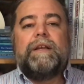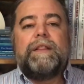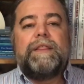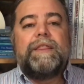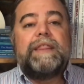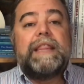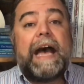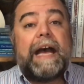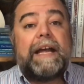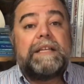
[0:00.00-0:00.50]

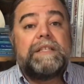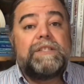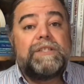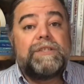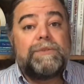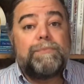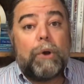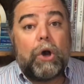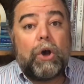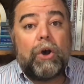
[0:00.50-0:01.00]
That
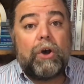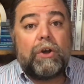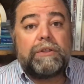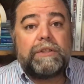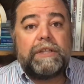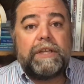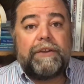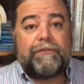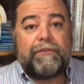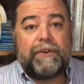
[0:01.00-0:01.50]
small
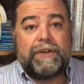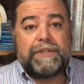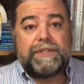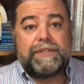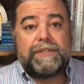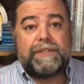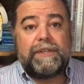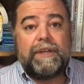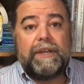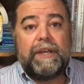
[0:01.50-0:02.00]

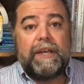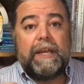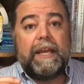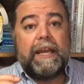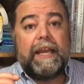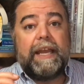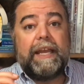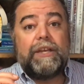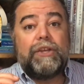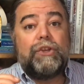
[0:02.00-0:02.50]
difference
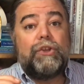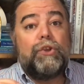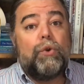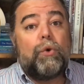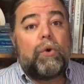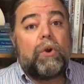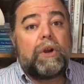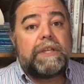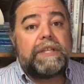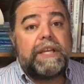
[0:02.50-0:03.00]
in
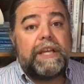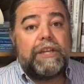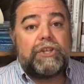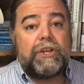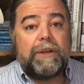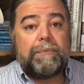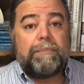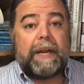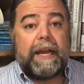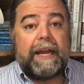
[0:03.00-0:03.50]
your
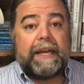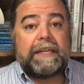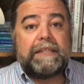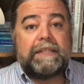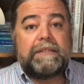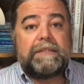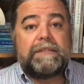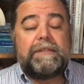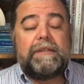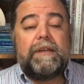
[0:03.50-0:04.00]
teaching
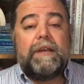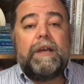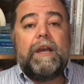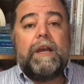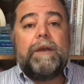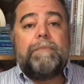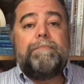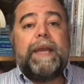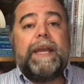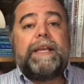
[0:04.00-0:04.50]
practice
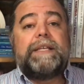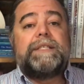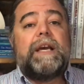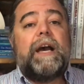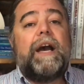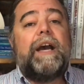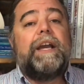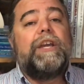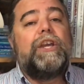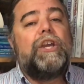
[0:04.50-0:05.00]
makes
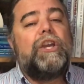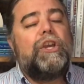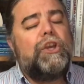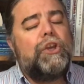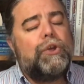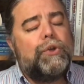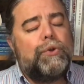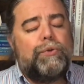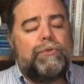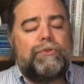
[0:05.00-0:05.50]
a
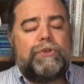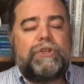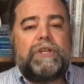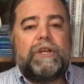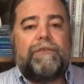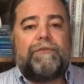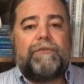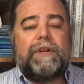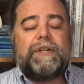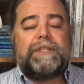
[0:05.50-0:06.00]
huge
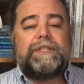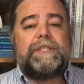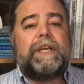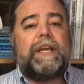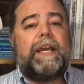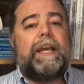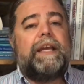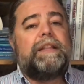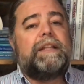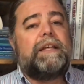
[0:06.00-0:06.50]
difference
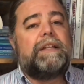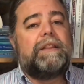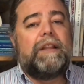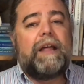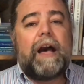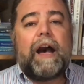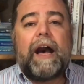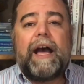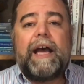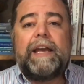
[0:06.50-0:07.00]
in the
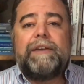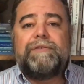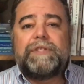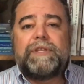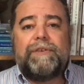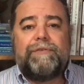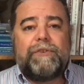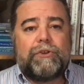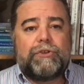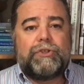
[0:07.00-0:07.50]
lives
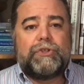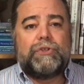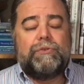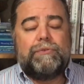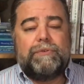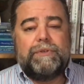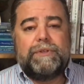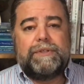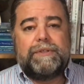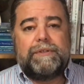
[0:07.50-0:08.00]
of your
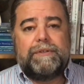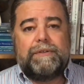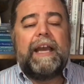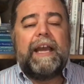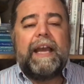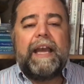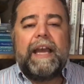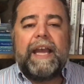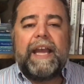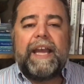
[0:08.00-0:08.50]
students.
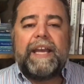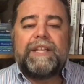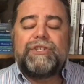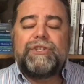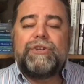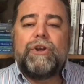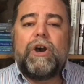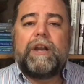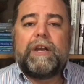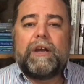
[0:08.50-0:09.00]
It's
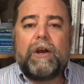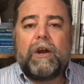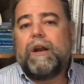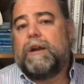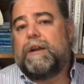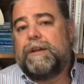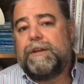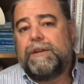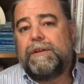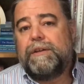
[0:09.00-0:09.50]
not hard.